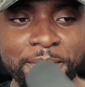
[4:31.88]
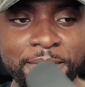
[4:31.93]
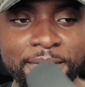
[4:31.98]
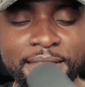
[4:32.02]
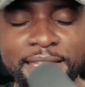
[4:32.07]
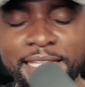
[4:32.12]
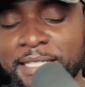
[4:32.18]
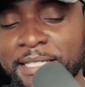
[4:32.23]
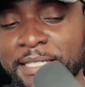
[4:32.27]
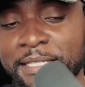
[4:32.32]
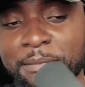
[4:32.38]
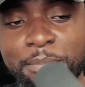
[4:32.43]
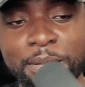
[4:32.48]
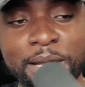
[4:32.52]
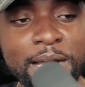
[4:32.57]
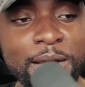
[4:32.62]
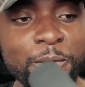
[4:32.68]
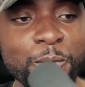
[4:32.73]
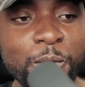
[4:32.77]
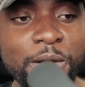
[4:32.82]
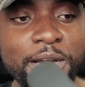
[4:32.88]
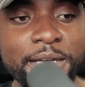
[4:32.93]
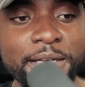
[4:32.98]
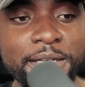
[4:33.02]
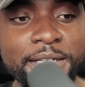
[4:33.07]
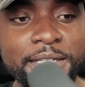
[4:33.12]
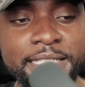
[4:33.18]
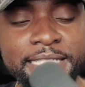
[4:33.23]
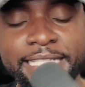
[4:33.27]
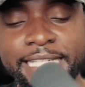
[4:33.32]
This is the part where
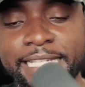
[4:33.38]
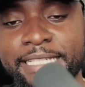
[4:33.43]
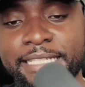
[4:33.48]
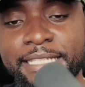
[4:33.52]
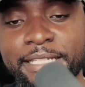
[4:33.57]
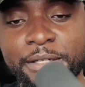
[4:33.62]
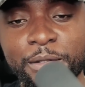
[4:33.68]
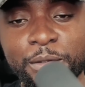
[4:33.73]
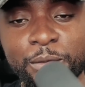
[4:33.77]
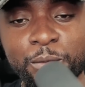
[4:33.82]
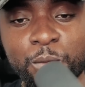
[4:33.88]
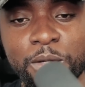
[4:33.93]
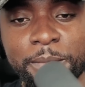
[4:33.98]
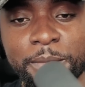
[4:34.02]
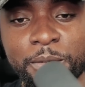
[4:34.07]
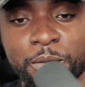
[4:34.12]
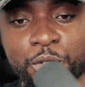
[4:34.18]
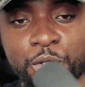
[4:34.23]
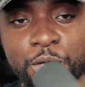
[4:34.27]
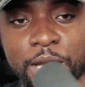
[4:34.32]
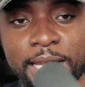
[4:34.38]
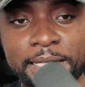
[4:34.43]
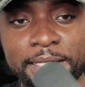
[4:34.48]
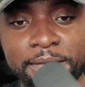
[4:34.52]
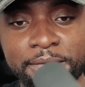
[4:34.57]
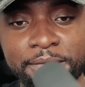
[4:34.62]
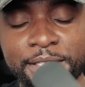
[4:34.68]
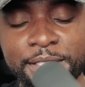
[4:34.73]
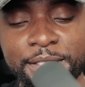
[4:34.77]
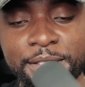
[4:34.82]
60 year old women would try to
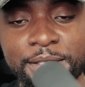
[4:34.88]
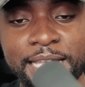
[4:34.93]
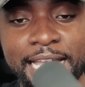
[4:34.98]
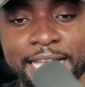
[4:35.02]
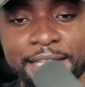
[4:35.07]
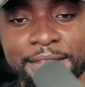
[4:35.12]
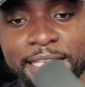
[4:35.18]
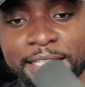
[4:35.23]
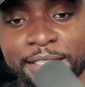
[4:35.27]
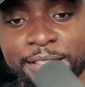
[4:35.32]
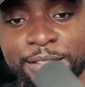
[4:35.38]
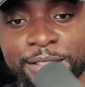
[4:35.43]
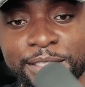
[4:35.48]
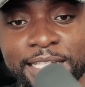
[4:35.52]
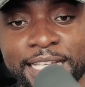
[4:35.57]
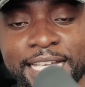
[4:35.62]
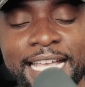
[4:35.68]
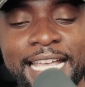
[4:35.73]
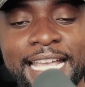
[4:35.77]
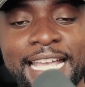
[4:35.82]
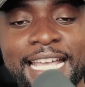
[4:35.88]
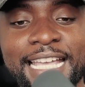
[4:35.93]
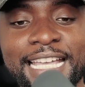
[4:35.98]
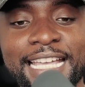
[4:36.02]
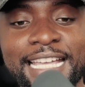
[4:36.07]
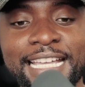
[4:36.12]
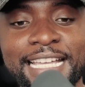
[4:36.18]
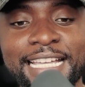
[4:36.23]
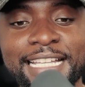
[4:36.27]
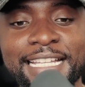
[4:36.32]
convince you that they look
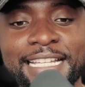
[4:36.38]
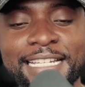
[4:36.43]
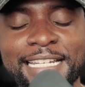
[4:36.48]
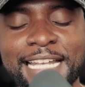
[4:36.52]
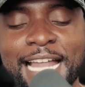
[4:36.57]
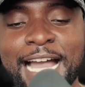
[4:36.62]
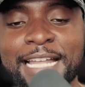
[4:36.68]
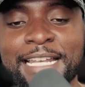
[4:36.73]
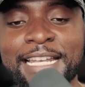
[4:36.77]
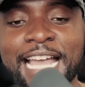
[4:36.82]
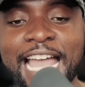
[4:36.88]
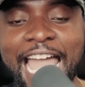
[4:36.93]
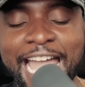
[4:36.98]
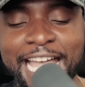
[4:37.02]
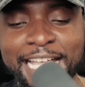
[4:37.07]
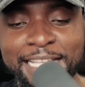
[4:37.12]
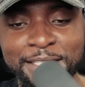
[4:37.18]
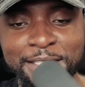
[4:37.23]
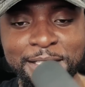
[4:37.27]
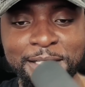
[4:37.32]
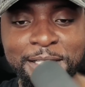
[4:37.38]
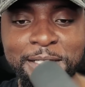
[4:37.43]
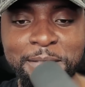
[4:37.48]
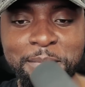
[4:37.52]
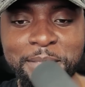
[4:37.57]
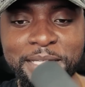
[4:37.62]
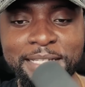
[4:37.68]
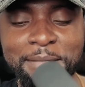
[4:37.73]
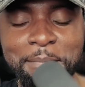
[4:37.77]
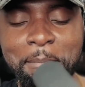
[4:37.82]
not as good, but
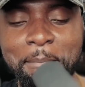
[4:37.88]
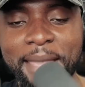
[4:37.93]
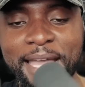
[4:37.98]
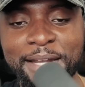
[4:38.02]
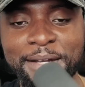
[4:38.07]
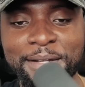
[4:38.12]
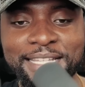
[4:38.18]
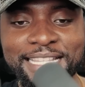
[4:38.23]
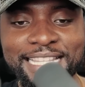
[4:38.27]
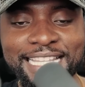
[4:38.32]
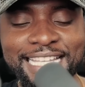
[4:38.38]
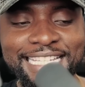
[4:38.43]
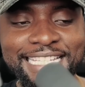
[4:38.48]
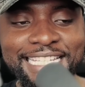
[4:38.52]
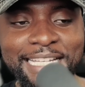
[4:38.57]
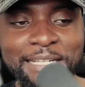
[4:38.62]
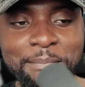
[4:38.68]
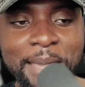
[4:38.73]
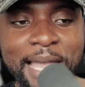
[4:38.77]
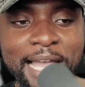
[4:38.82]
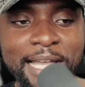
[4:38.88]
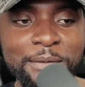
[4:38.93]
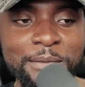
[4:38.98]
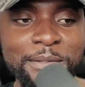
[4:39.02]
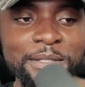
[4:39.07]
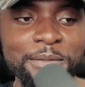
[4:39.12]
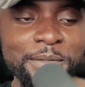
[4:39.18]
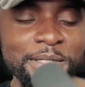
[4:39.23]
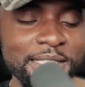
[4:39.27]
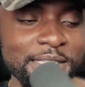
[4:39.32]
better than they did back when they were
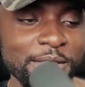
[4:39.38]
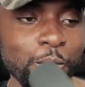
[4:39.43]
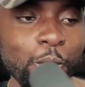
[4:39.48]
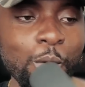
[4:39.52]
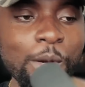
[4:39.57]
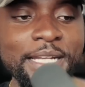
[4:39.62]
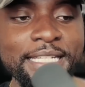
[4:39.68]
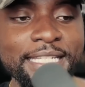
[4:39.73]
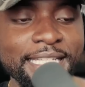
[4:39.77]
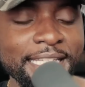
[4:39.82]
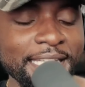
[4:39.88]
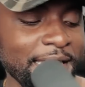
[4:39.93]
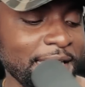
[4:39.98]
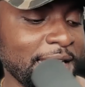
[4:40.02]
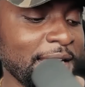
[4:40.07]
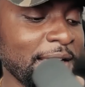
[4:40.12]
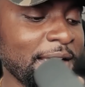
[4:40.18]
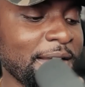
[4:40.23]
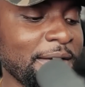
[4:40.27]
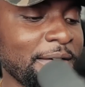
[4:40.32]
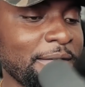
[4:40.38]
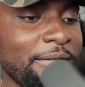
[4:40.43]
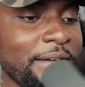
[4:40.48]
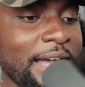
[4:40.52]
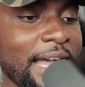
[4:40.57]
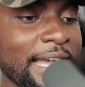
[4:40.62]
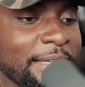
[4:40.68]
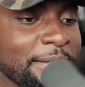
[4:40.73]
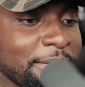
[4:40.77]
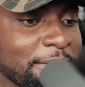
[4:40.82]
25.